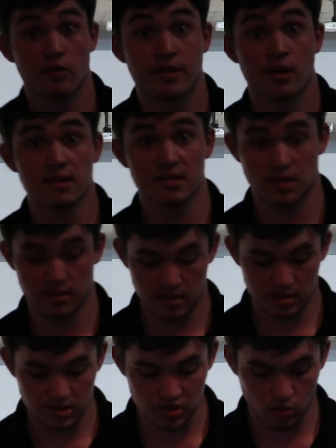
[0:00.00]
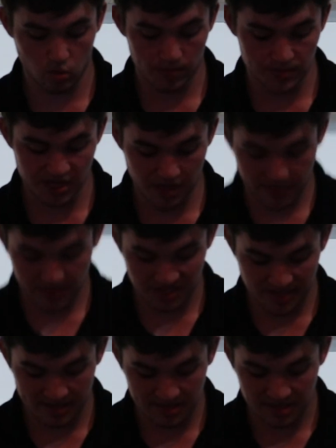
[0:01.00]
thoughts on the Storm Summit
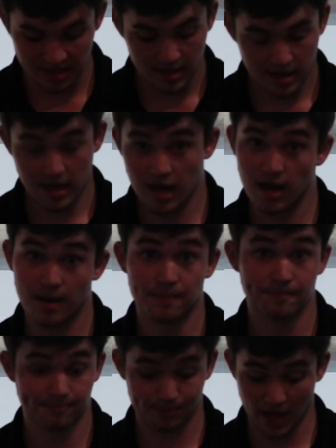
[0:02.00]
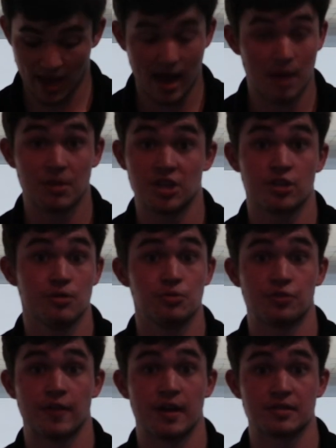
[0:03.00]
Ascent. I'm a
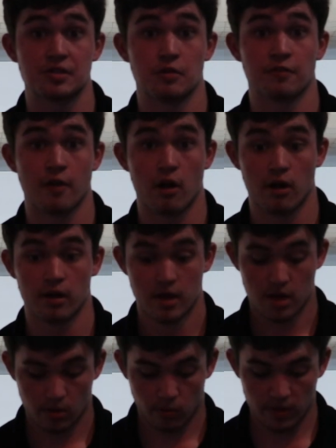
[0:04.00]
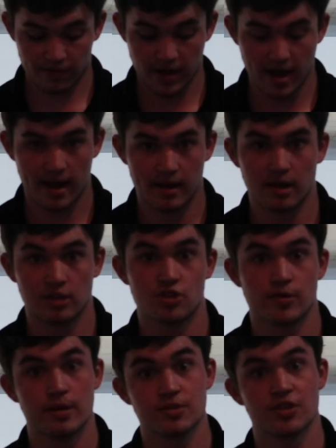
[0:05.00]
huge fan so far. We've got a
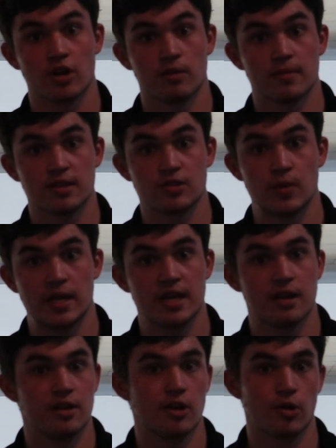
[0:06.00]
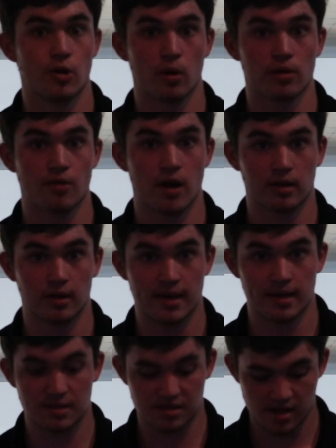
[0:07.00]
trios tournament this weekend here at North Rock
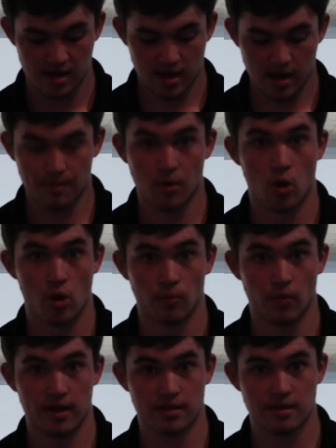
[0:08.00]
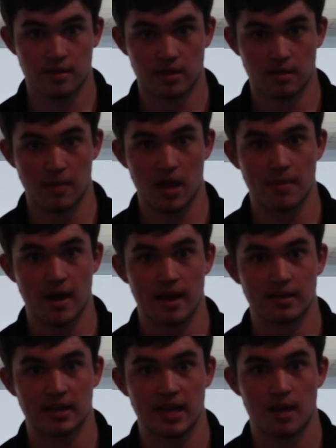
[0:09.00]
Lanes. I'm bowling with the man
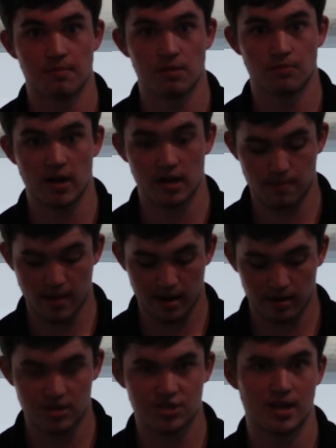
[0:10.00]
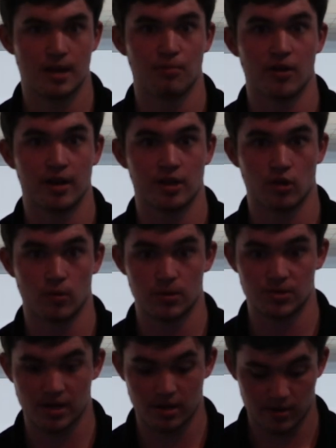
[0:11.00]
behind the camera, Braden Malish, and Brandon
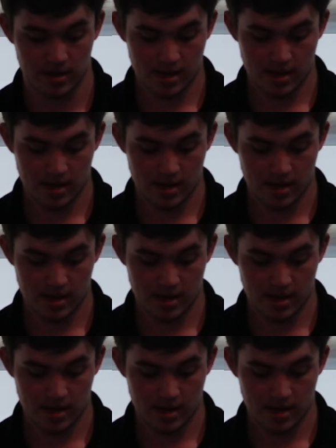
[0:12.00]
Caruso.